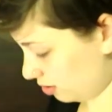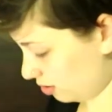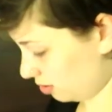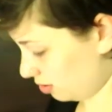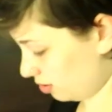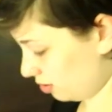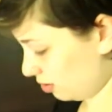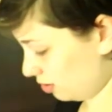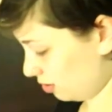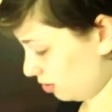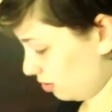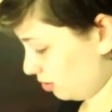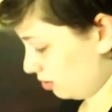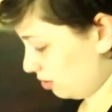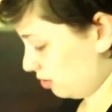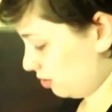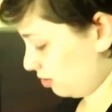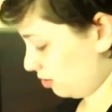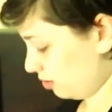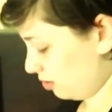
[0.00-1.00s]
We're still
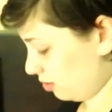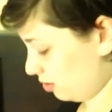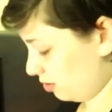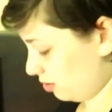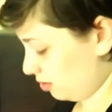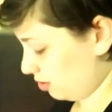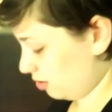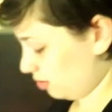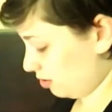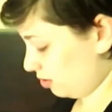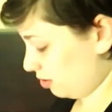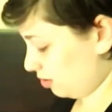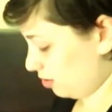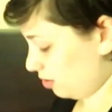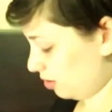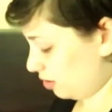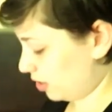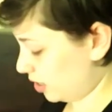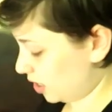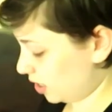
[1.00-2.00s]
waiting.
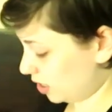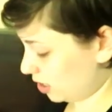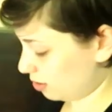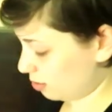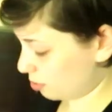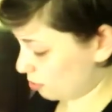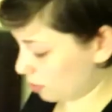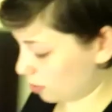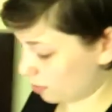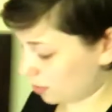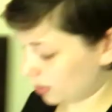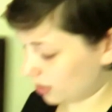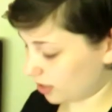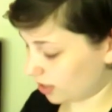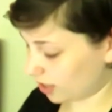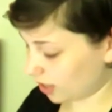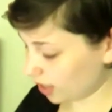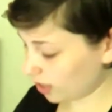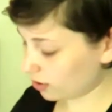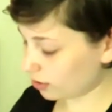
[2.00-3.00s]

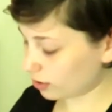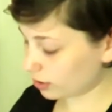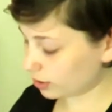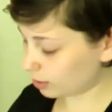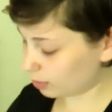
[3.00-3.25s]
Today